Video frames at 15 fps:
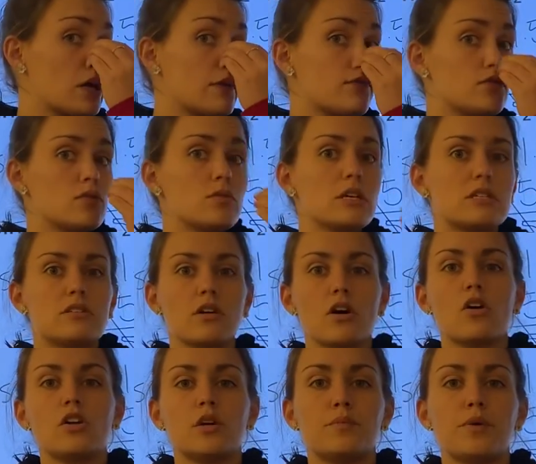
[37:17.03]
If you get stuck
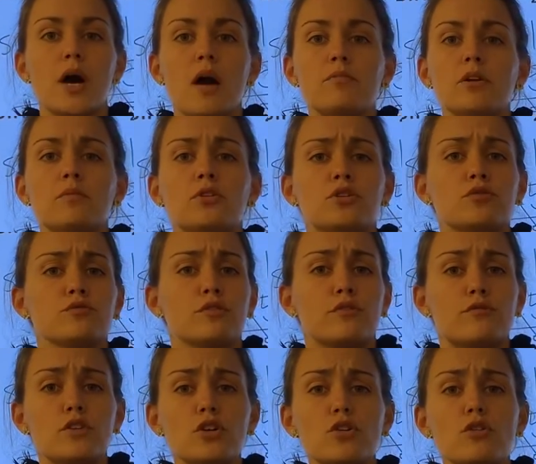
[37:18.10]
on a problem on your
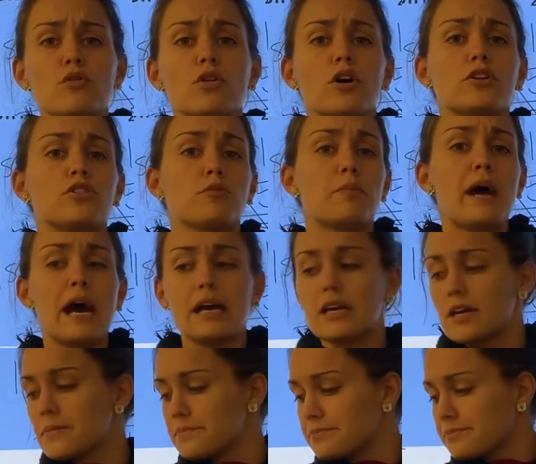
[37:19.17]
review or on your
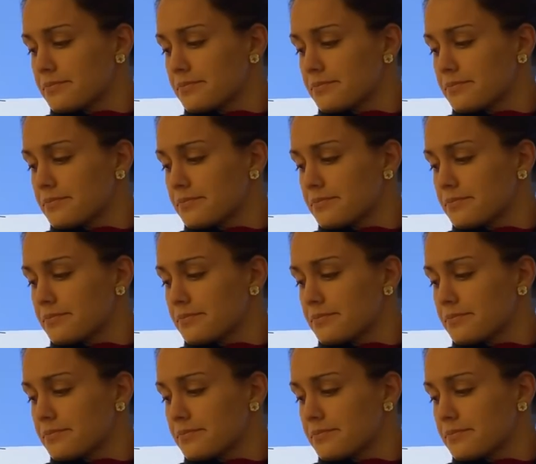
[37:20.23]
packet